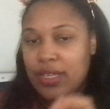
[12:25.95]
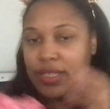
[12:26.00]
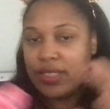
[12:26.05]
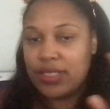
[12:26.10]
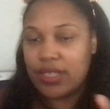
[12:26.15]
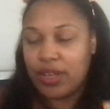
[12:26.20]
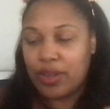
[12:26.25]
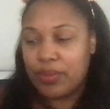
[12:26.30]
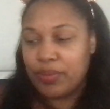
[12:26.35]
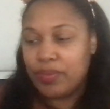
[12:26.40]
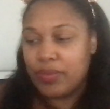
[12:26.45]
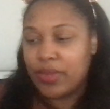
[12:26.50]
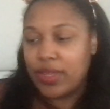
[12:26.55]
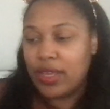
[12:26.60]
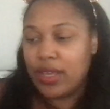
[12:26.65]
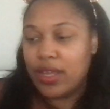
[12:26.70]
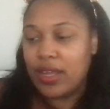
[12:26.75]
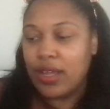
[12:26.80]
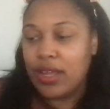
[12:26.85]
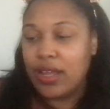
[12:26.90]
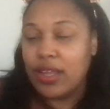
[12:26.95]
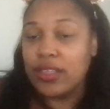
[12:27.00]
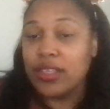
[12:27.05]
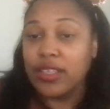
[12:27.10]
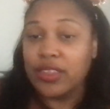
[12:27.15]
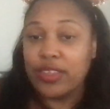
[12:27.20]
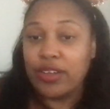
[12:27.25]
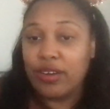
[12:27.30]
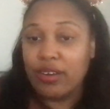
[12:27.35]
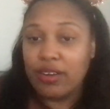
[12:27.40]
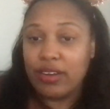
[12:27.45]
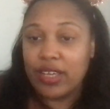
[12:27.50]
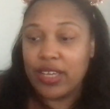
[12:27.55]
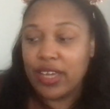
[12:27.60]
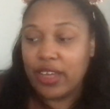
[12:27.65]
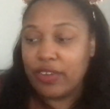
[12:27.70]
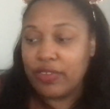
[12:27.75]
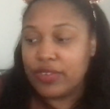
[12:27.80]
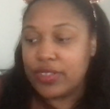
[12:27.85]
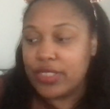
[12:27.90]
So the third
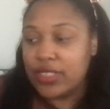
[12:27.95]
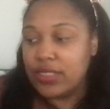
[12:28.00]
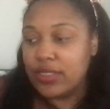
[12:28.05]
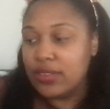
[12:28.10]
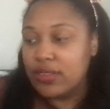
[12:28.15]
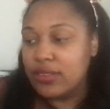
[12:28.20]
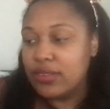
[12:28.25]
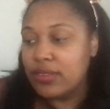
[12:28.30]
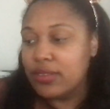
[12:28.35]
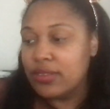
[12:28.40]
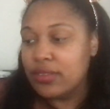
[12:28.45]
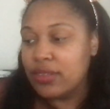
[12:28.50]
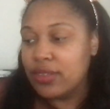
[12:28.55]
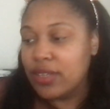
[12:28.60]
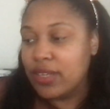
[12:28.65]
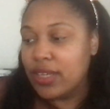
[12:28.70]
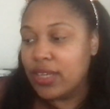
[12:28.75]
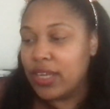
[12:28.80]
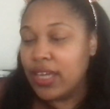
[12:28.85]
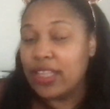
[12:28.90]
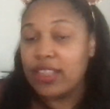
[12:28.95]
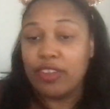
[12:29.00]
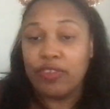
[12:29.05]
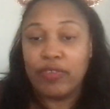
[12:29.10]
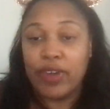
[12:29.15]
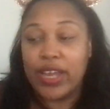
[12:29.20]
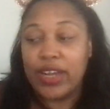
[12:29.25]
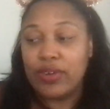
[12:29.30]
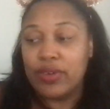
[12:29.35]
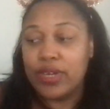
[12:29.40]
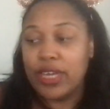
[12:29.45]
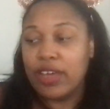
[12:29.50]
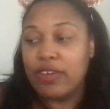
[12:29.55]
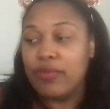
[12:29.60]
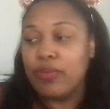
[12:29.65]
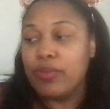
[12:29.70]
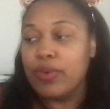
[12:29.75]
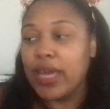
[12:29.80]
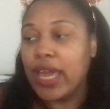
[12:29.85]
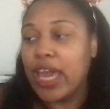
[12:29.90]
gift, the final
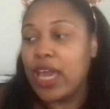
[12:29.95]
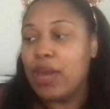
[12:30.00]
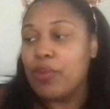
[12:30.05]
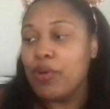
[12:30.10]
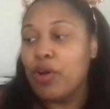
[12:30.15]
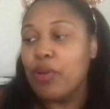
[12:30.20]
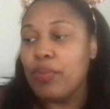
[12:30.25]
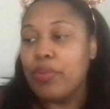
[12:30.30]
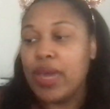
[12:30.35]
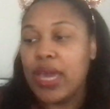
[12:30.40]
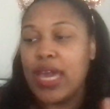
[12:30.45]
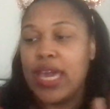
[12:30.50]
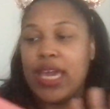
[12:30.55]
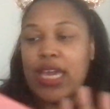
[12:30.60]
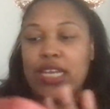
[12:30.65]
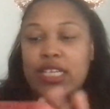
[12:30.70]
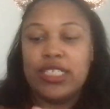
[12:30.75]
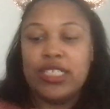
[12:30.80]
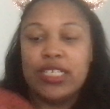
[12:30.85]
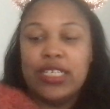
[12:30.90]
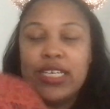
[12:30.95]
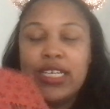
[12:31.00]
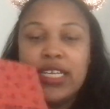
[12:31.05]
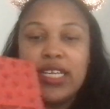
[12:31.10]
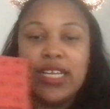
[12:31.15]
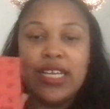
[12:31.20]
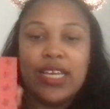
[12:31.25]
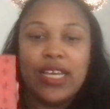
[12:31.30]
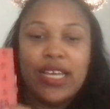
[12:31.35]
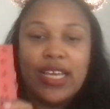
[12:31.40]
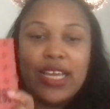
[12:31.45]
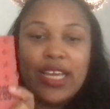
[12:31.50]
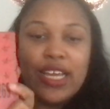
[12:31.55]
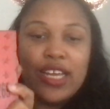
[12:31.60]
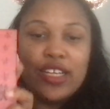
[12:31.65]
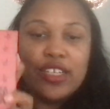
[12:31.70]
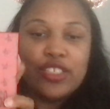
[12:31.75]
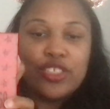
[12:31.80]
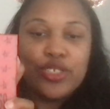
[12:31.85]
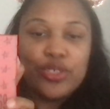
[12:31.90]
gift, came on page
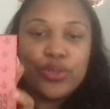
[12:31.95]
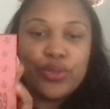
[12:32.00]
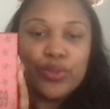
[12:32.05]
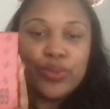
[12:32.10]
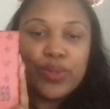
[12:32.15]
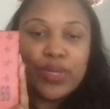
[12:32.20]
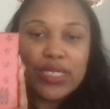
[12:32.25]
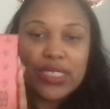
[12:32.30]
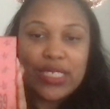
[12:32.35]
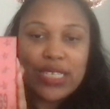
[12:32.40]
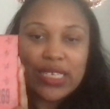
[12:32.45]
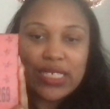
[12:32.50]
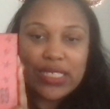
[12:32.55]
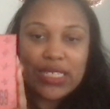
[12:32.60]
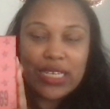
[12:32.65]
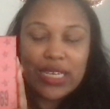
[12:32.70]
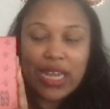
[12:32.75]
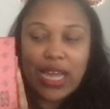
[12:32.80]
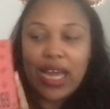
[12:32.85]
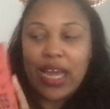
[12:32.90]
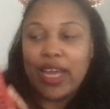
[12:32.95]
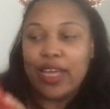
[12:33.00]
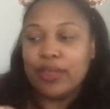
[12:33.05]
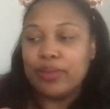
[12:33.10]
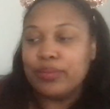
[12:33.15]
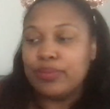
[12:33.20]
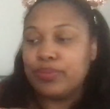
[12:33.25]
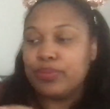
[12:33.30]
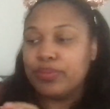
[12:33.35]
269.